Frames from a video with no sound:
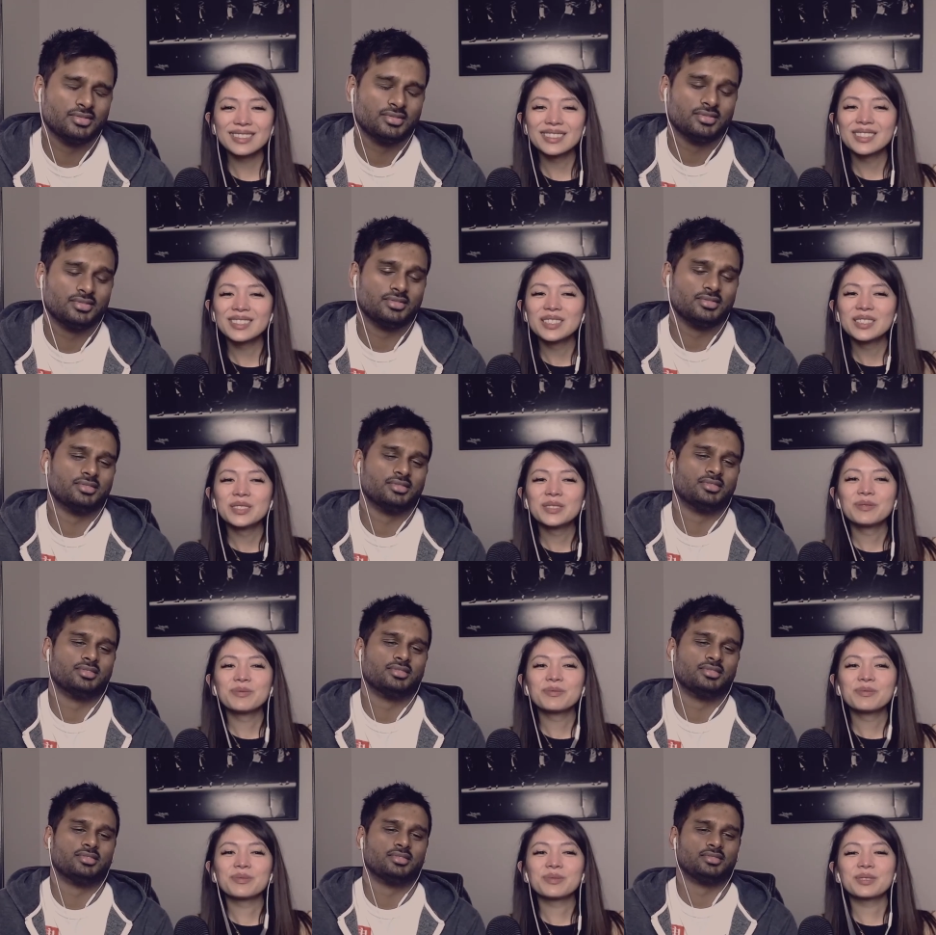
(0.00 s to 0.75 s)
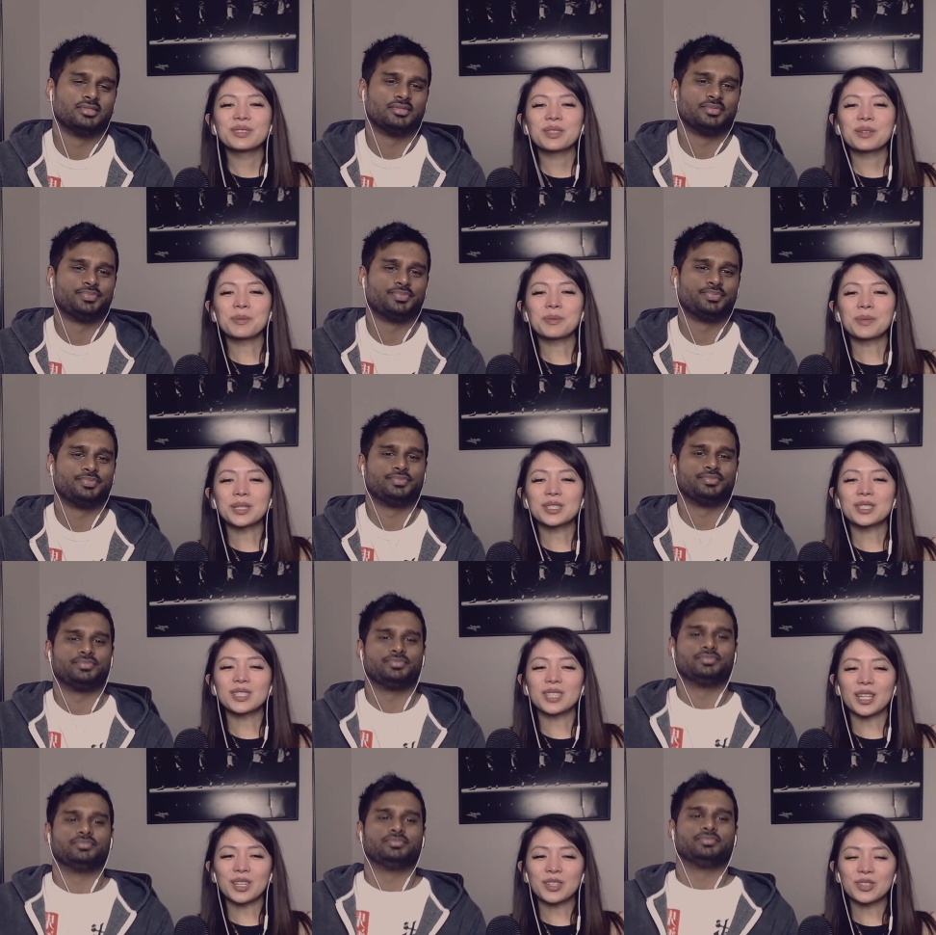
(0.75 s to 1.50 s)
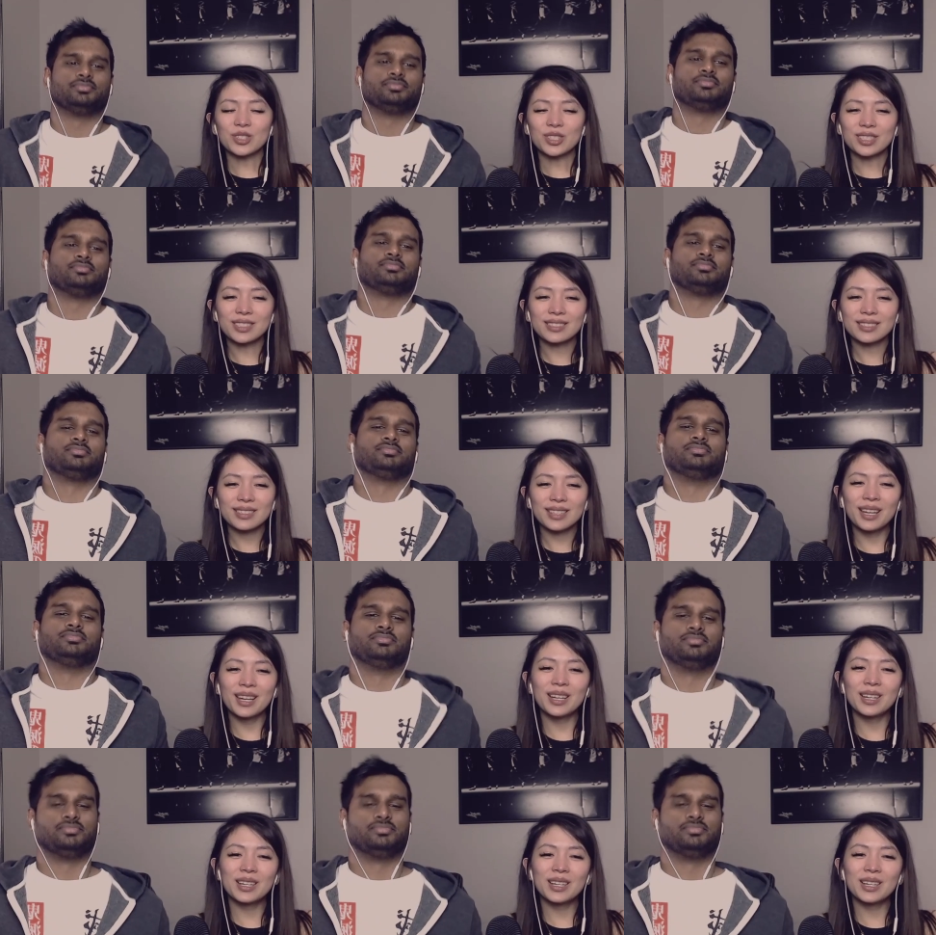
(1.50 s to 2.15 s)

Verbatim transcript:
Speaker 1: ask you? It means Are dangerous. You on a